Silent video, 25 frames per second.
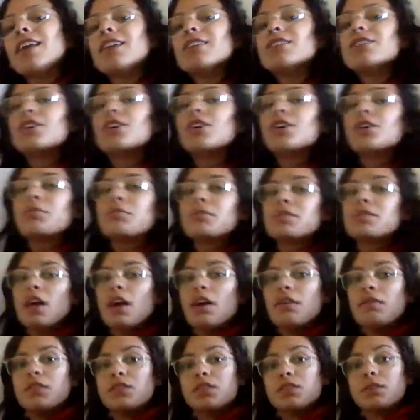in terms
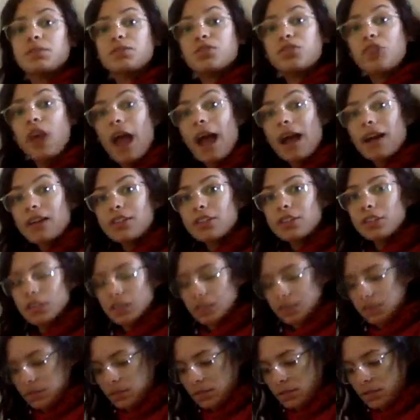of
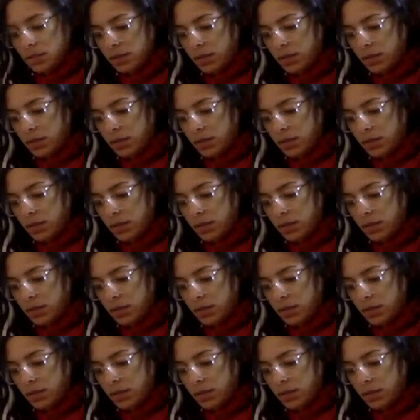subtraction,